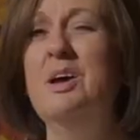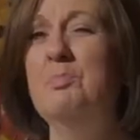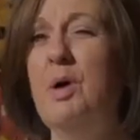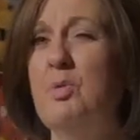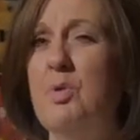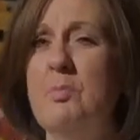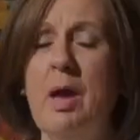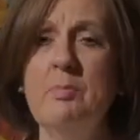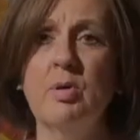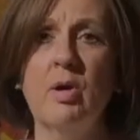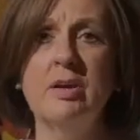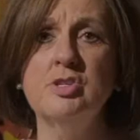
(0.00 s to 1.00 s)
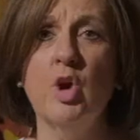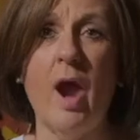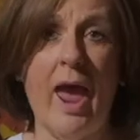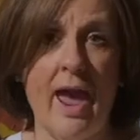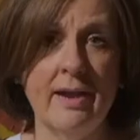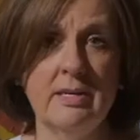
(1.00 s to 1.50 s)
But remember, as you're
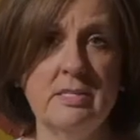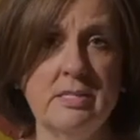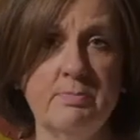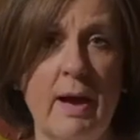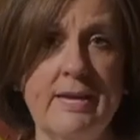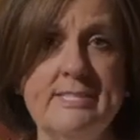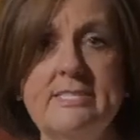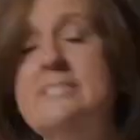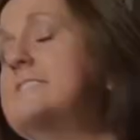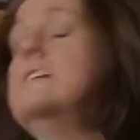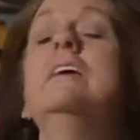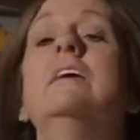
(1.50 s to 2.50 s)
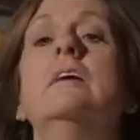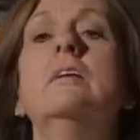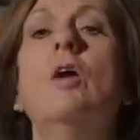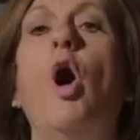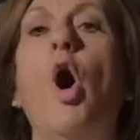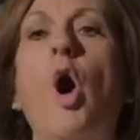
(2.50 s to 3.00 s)
adding spices in,